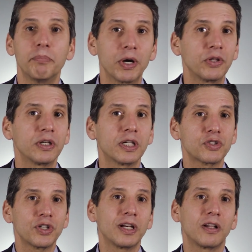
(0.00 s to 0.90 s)
better than
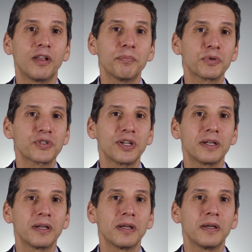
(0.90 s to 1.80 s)
KitchenAid at eleven
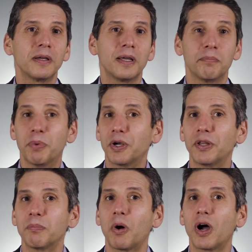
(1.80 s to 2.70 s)
percent, and better
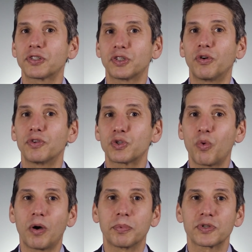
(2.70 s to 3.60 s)
than Bosch at over
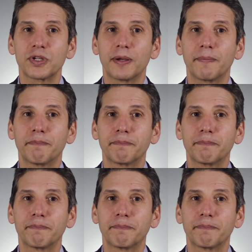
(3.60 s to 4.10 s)
twelve percent.